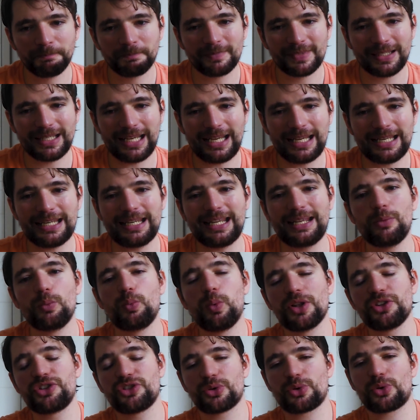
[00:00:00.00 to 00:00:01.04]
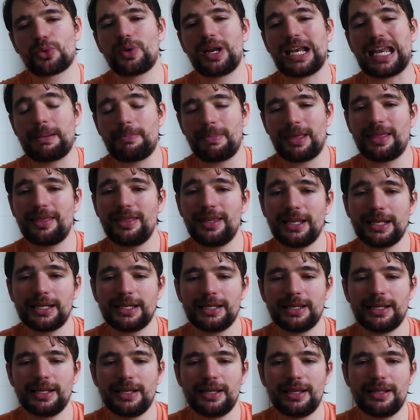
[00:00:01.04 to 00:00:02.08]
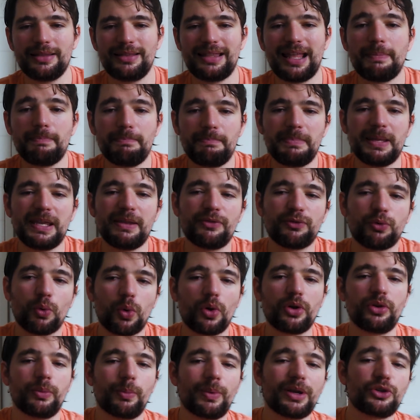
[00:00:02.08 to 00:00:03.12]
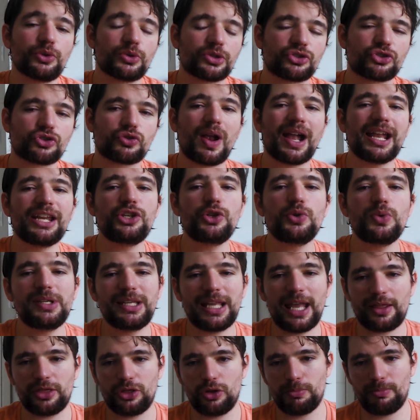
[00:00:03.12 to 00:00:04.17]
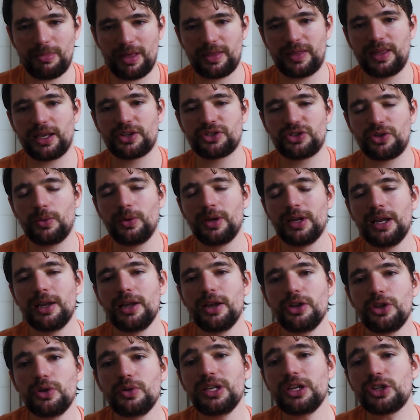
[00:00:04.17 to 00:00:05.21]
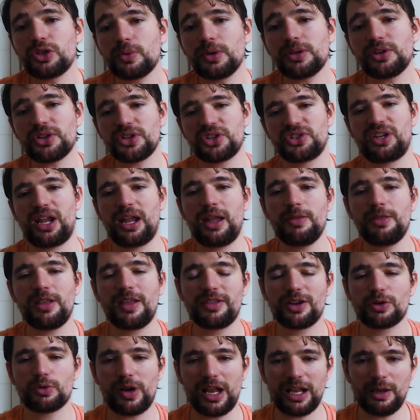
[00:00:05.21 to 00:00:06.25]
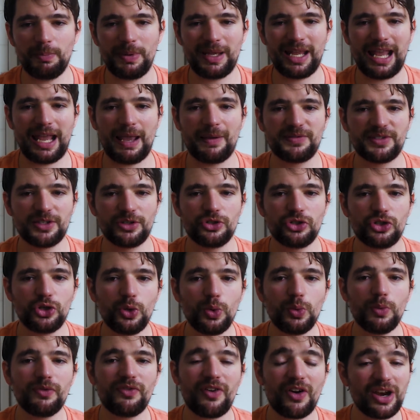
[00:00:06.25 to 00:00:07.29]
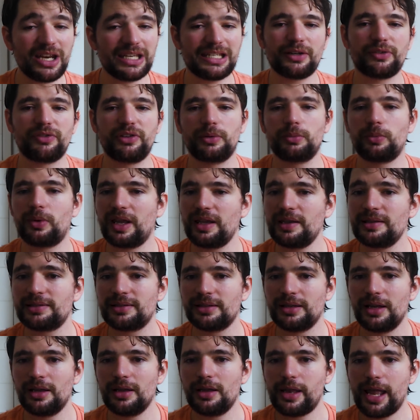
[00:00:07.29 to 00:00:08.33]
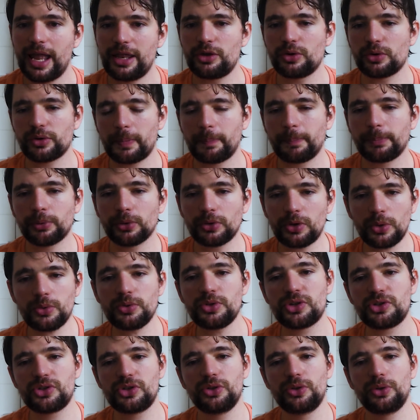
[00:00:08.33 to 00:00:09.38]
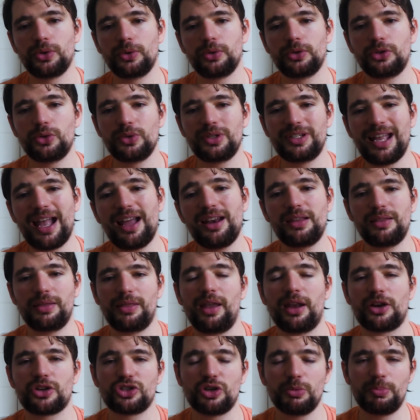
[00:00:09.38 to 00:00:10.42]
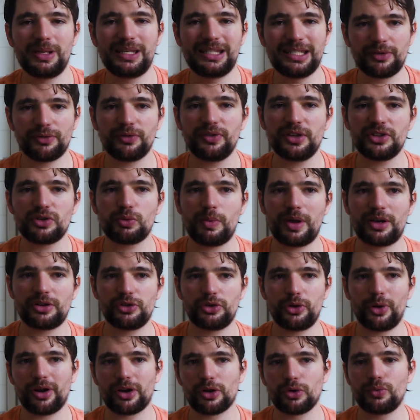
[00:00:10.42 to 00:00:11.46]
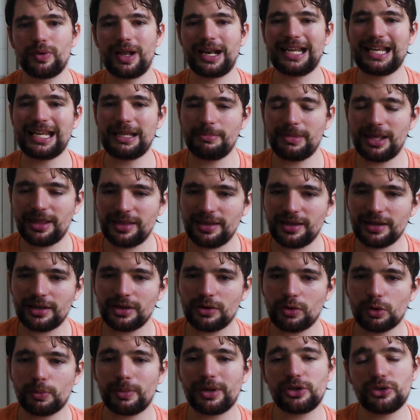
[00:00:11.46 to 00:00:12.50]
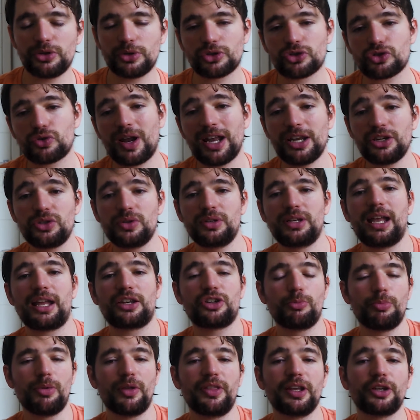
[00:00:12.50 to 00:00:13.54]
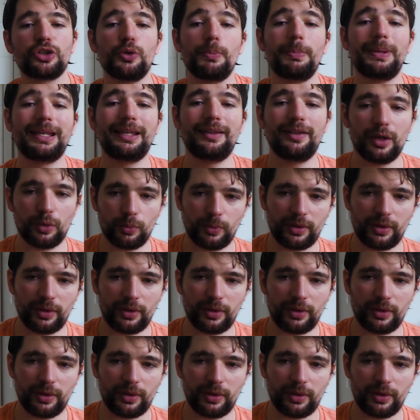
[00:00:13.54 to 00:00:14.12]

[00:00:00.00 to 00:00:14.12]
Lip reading: once you're already Mythic than before when you're trying to get to Mythic. So you need to understand that the rank behaves in two very different ways, and your approach to getting there should be different whether you're already in Mythic or whether you're trying to get to Mythic to begin